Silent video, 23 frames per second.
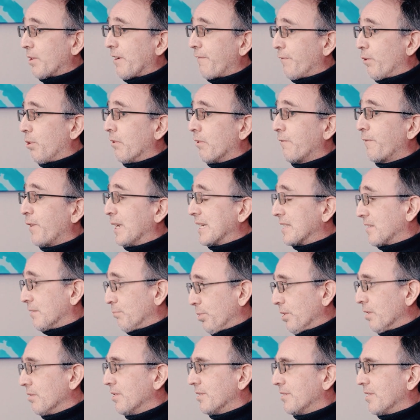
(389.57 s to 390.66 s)
So we have all
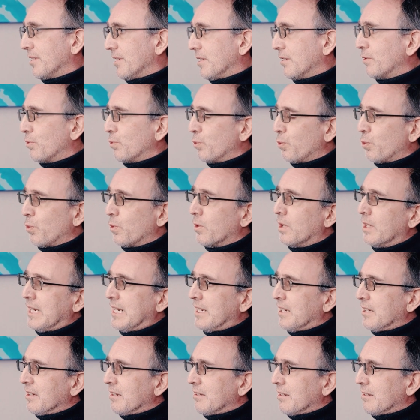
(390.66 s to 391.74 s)
flexibility to
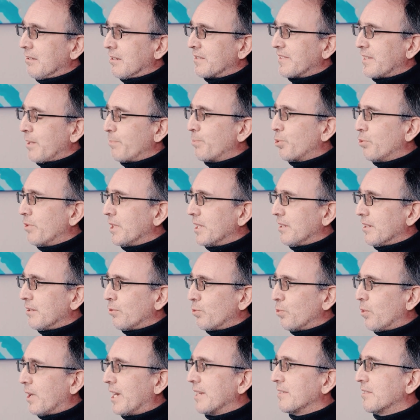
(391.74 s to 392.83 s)
separate
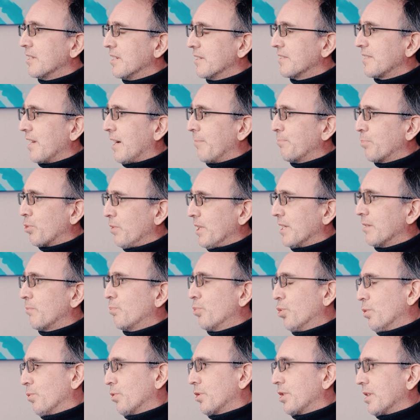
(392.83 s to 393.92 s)
and run these
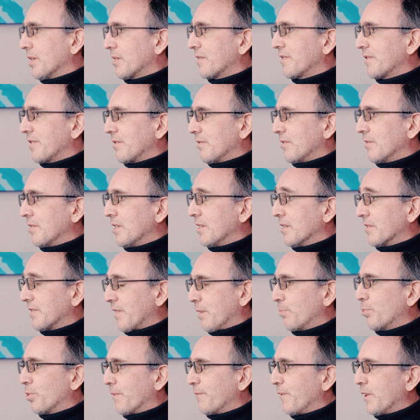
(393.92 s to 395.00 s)
upgrade projects in a
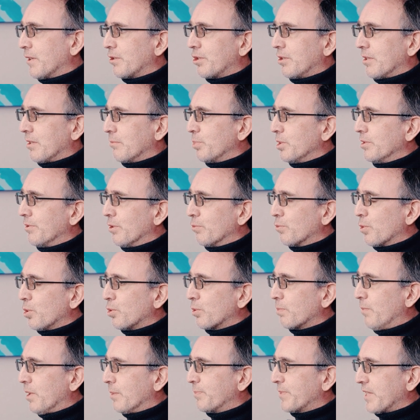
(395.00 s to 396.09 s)
separate fashion and build your
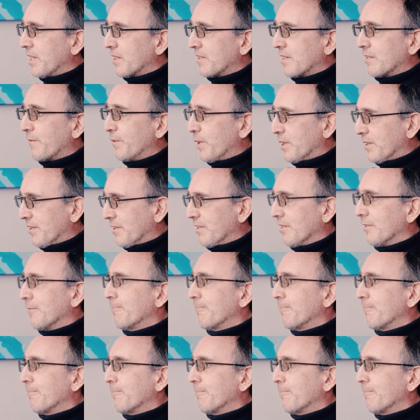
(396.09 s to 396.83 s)
roadmaps as it fits.